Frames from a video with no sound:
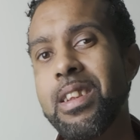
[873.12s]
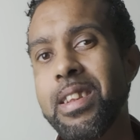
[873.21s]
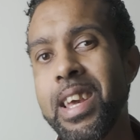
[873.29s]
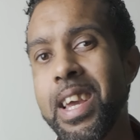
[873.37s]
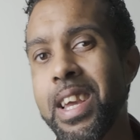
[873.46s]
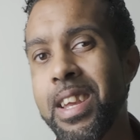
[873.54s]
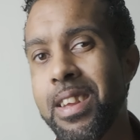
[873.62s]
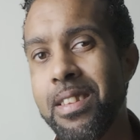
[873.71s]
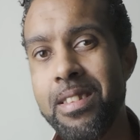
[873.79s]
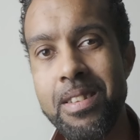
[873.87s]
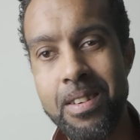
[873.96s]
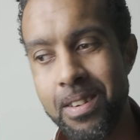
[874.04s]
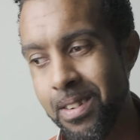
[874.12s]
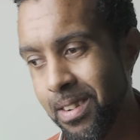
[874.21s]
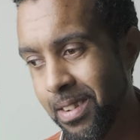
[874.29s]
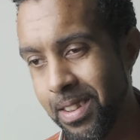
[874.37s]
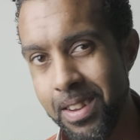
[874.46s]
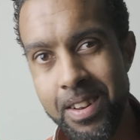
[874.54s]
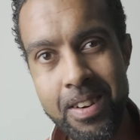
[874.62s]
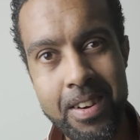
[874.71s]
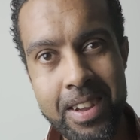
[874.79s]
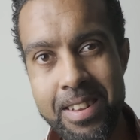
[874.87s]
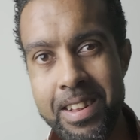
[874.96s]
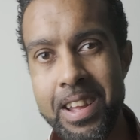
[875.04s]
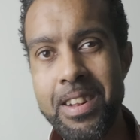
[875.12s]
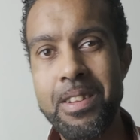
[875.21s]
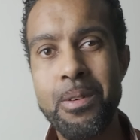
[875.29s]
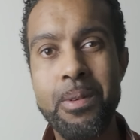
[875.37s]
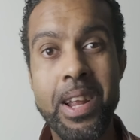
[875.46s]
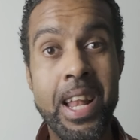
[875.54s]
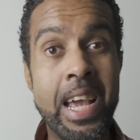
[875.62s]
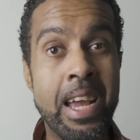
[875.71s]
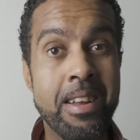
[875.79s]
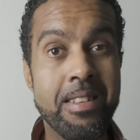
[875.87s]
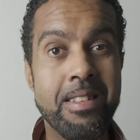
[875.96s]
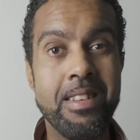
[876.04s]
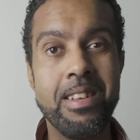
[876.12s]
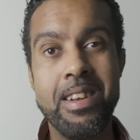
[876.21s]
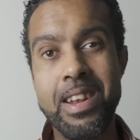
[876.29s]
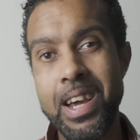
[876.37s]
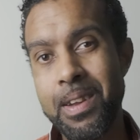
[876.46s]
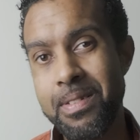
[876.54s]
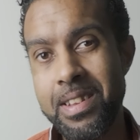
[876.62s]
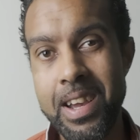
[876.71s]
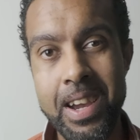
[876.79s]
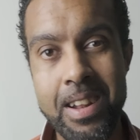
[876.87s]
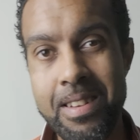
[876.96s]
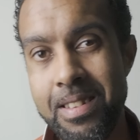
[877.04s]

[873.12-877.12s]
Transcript: days, or you know, it's like the relaxed lifestyle.